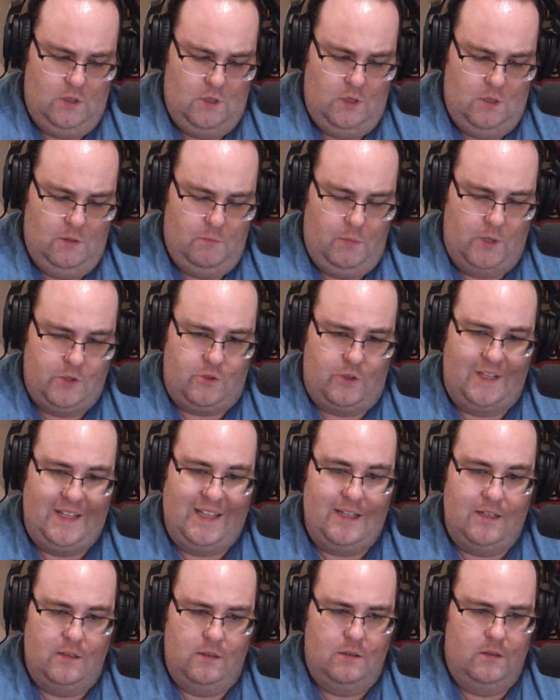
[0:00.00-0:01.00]
Buster
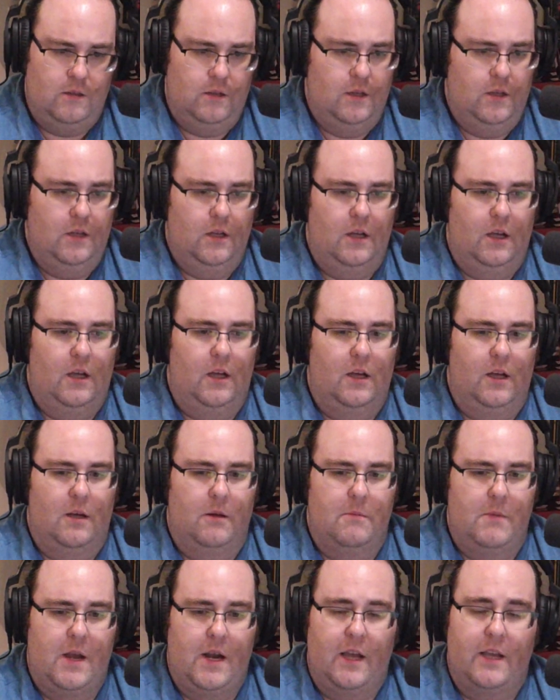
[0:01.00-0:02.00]
Keaton,
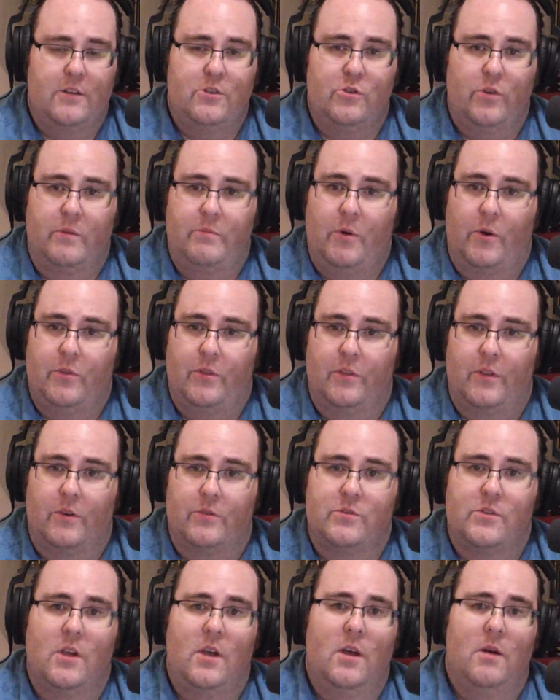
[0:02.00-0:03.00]
and I enjoyed both of
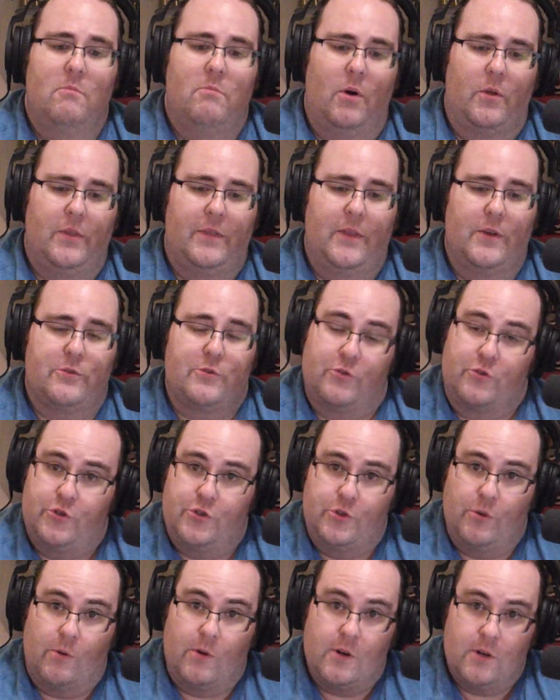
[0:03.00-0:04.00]
those. Both of those are
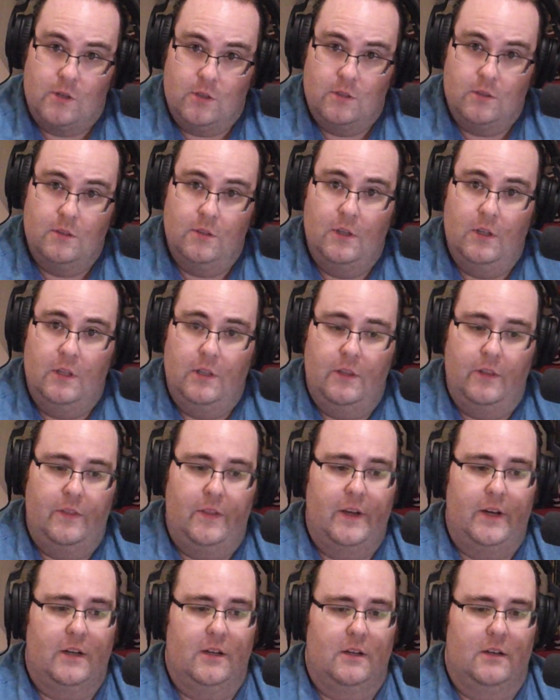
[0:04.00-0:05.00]
shorter.
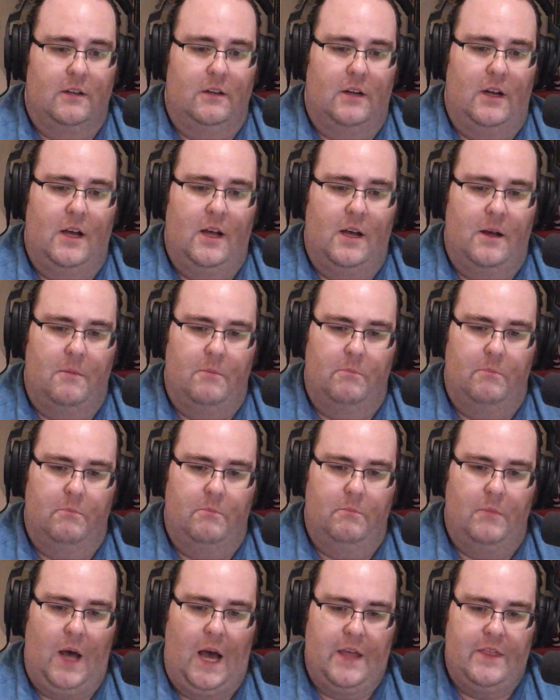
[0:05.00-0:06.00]
They're,
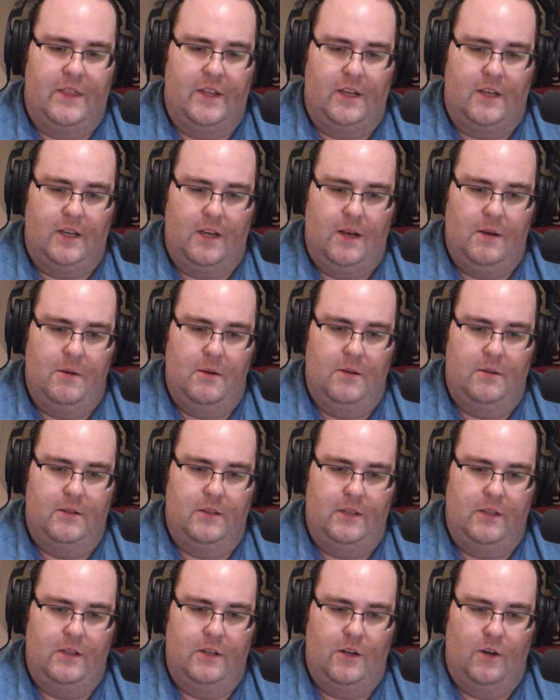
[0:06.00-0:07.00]
I think,
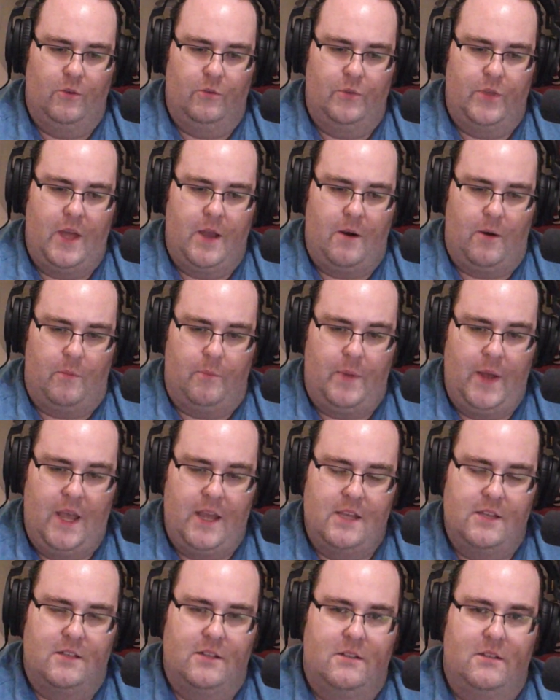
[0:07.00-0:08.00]
they are
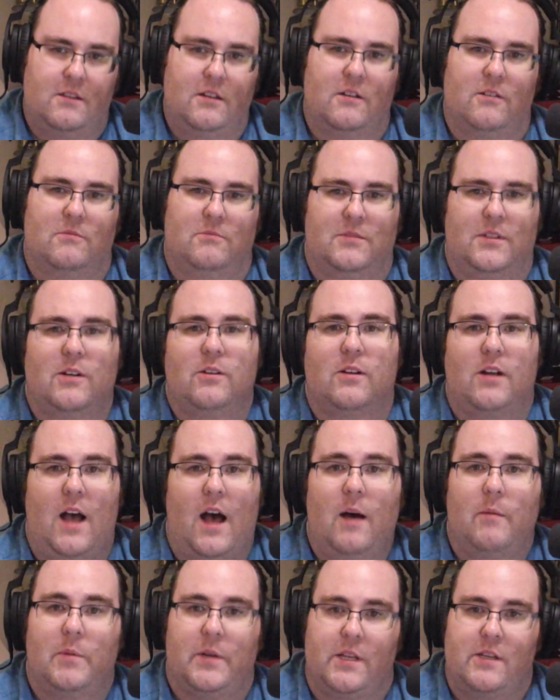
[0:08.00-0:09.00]
paced, they're
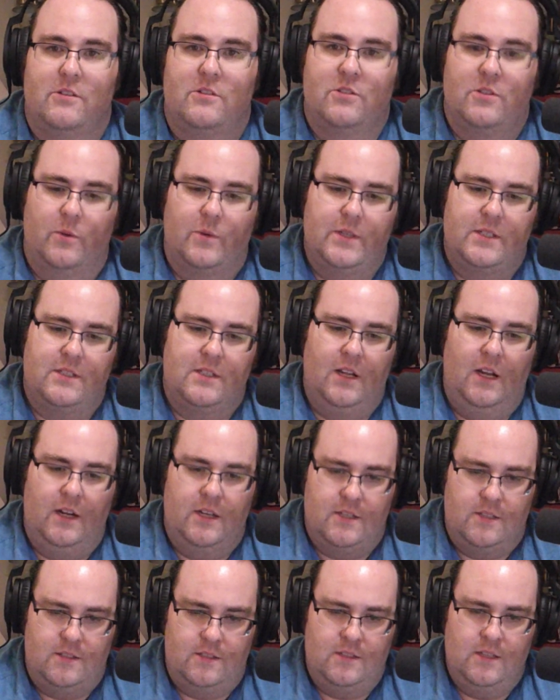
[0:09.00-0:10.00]
comedies, so it's not
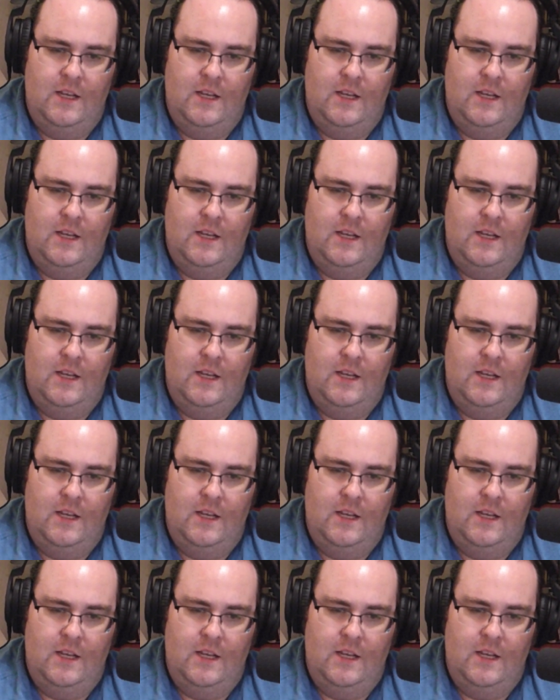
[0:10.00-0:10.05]
as,